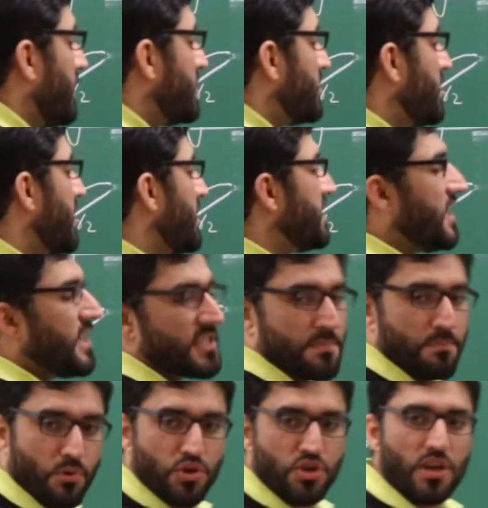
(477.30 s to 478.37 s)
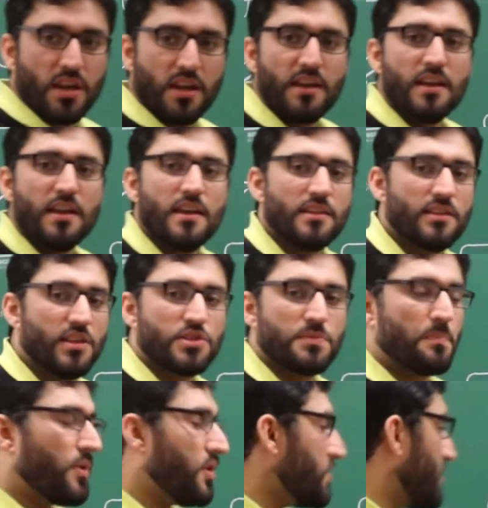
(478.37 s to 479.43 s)
seat is pushing this
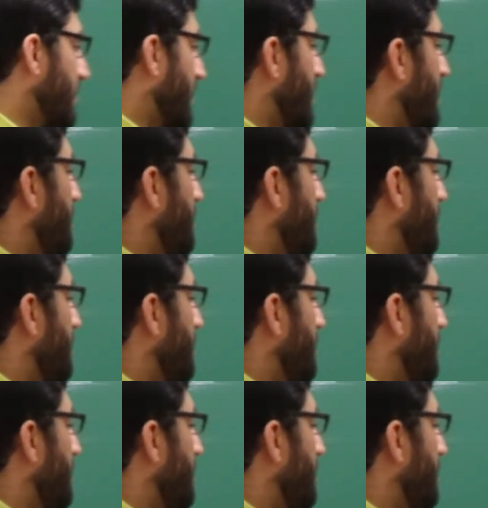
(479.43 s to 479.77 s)
person